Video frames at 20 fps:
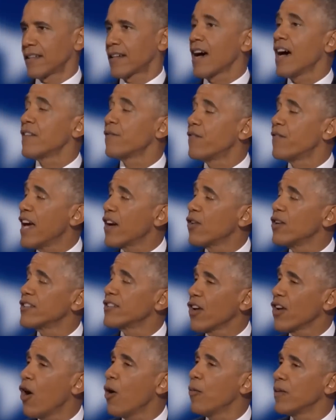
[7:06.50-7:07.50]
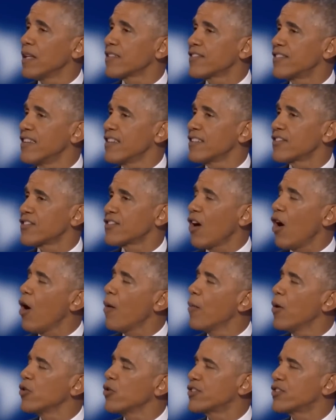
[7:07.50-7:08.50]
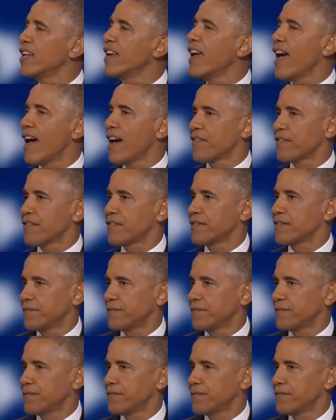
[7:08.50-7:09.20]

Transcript: cut veterans' homelessness almost in half.